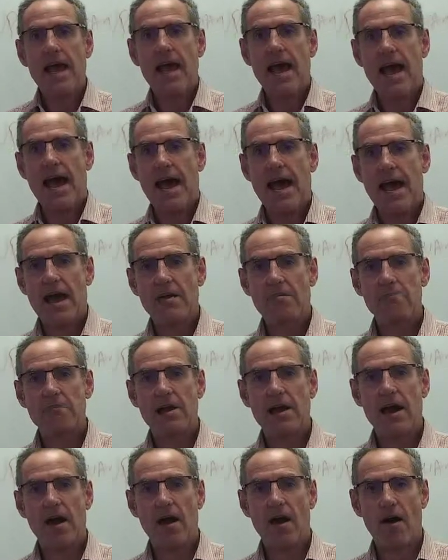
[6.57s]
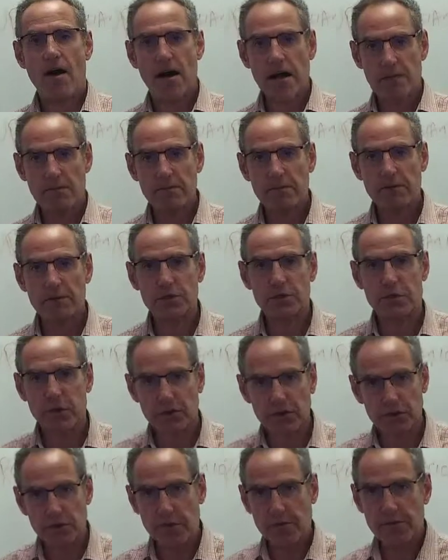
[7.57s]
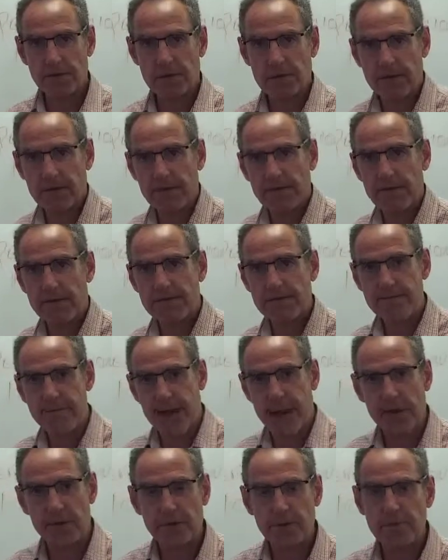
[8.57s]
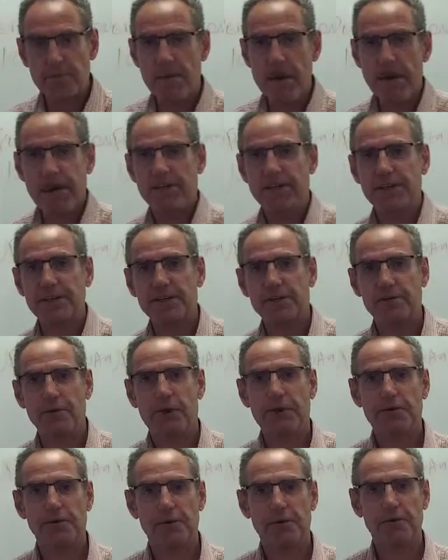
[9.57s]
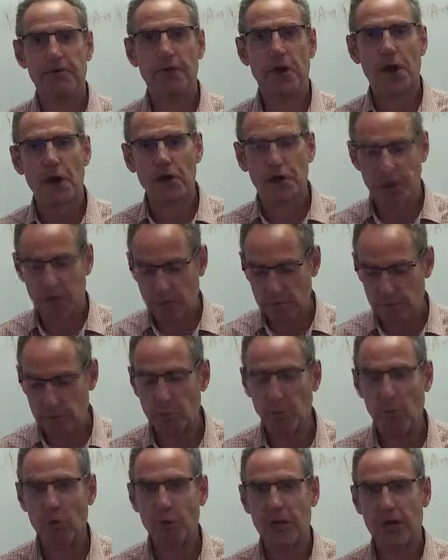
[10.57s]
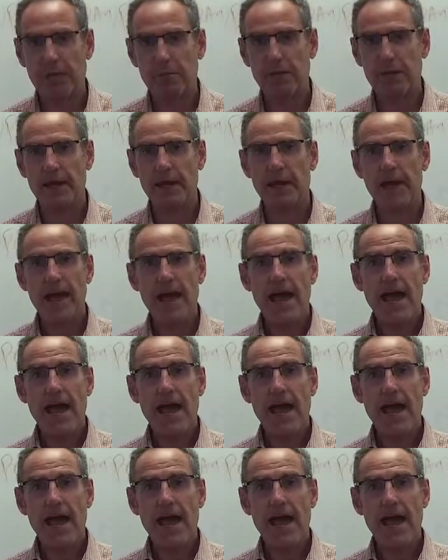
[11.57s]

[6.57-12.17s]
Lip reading: I'm Scott Trevethan, founder and managing director of Go Global Bookkeeping.